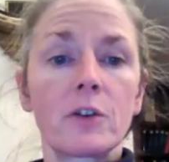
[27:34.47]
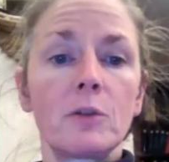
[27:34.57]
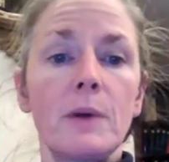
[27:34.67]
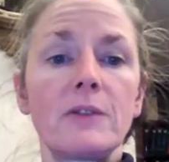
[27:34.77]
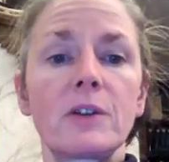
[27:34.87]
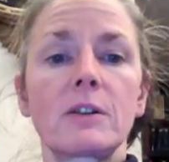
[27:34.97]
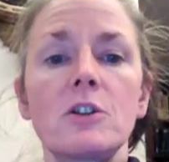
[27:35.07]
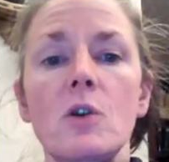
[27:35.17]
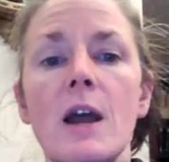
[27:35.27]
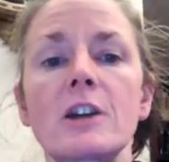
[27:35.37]
So
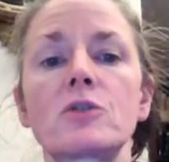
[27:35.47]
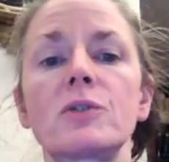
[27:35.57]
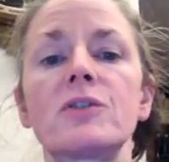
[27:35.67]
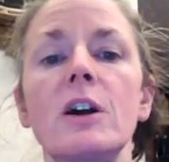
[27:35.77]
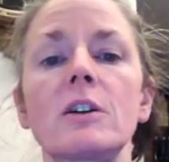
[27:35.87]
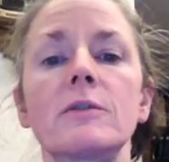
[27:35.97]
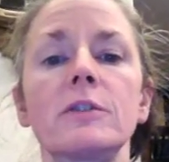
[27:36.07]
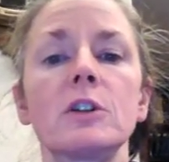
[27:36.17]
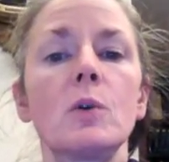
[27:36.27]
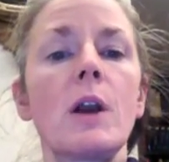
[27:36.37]
basically your extracellular
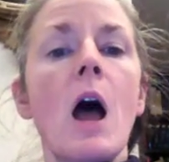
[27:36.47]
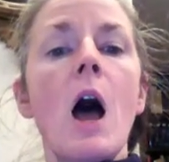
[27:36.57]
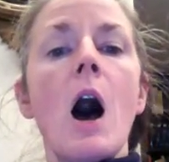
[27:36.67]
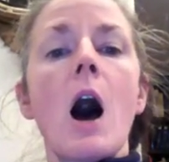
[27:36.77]
fluid